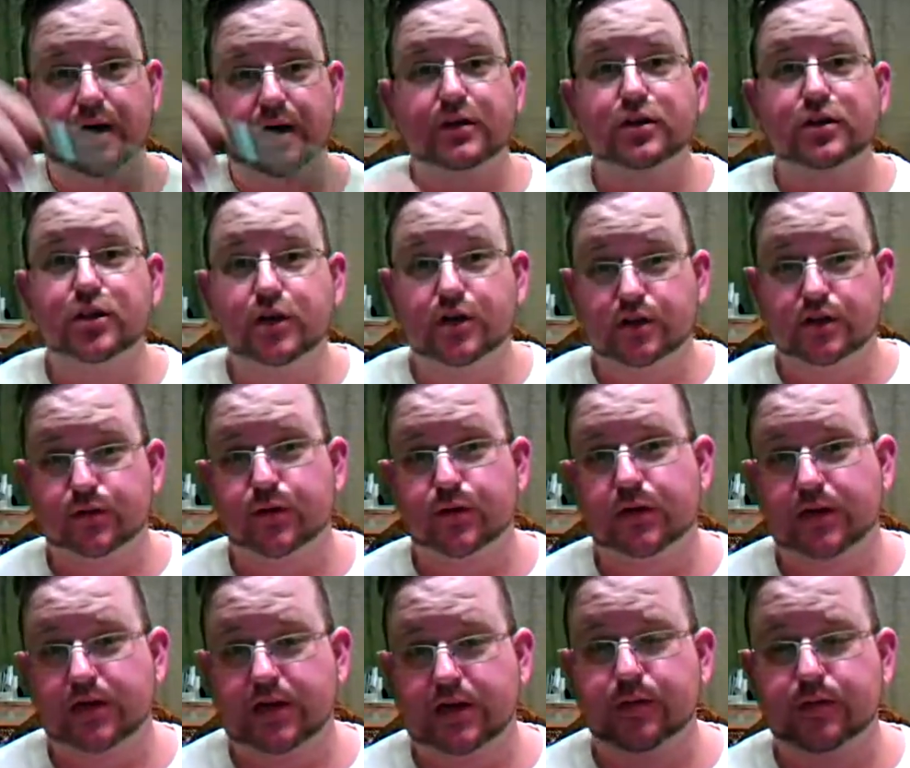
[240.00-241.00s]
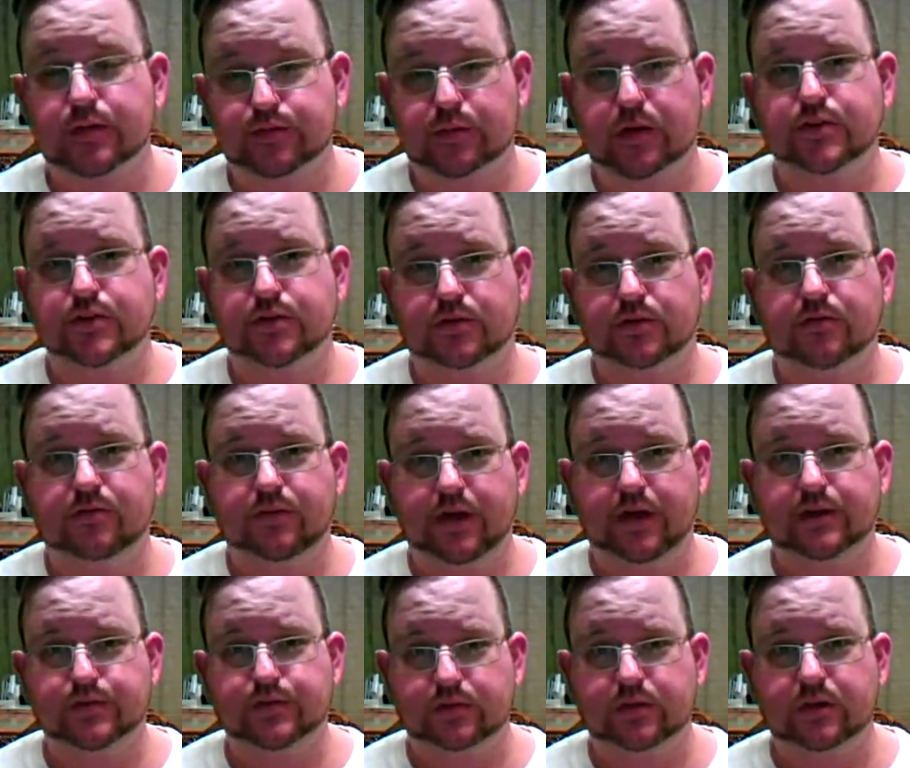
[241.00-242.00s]
about as good as we're going to get with special
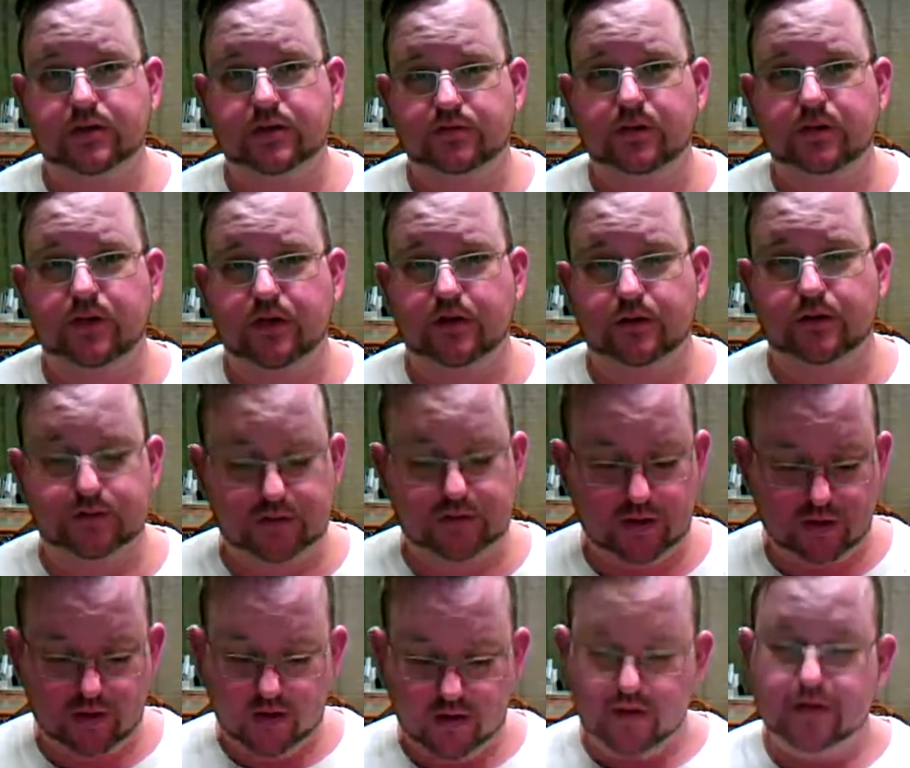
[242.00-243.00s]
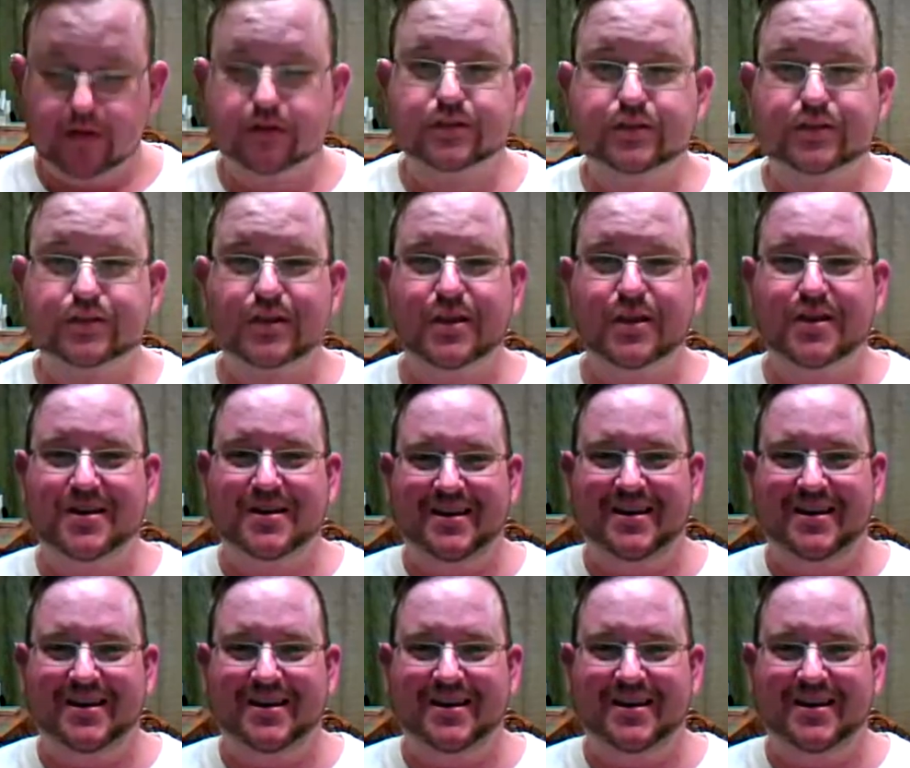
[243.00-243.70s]
effects with these videos. So,